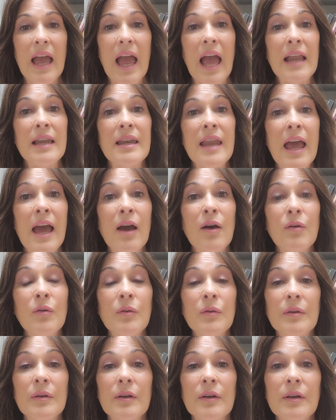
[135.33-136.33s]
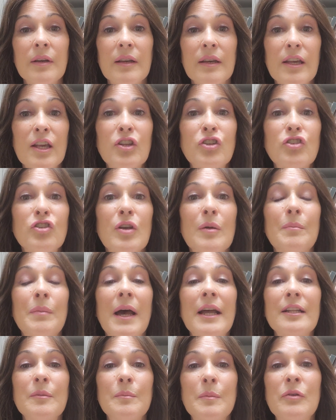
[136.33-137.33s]
And now it's
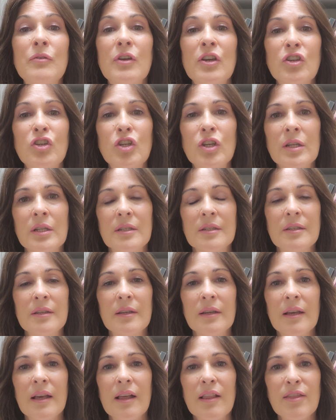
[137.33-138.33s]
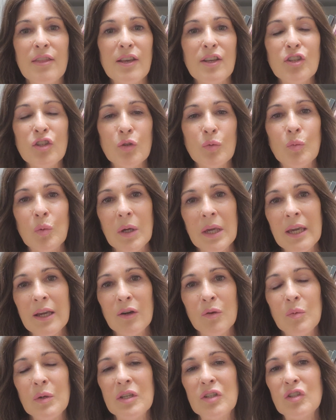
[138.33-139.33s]
Shabbat Bereshit. This
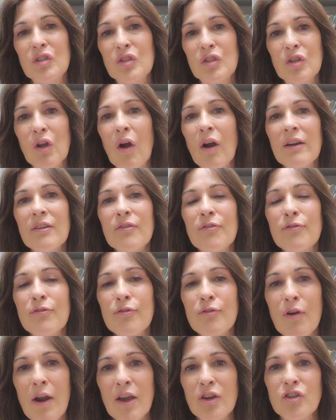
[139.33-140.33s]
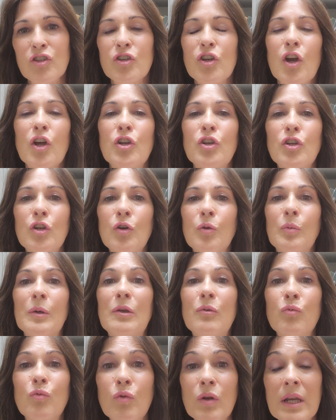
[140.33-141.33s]
week we start fresh anew.
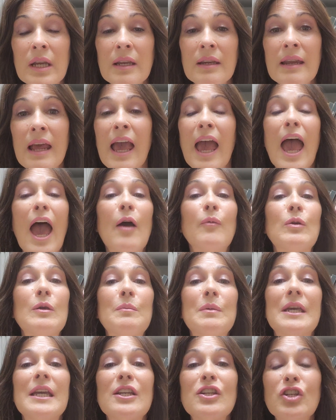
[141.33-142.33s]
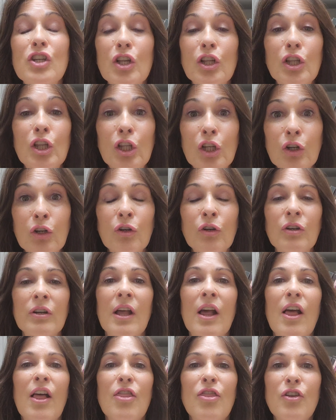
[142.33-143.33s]
We read and we begin to
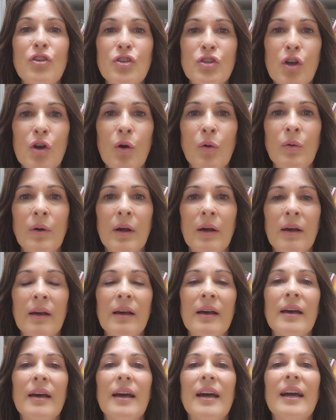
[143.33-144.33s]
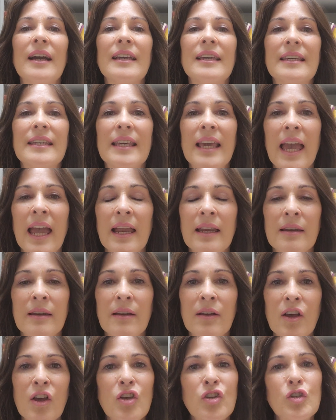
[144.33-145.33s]
learn the Torah
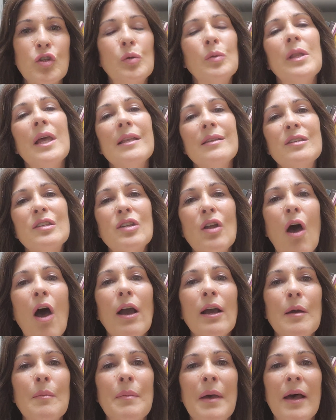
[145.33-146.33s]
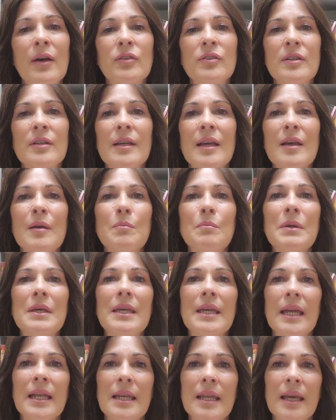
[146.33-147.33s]
again. So let's talk about
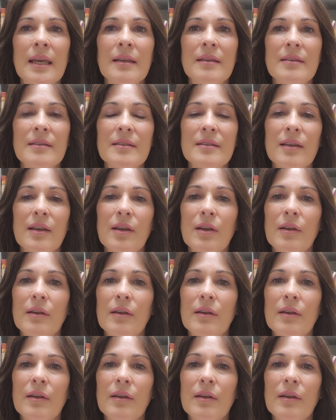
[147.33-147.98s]
beginnings,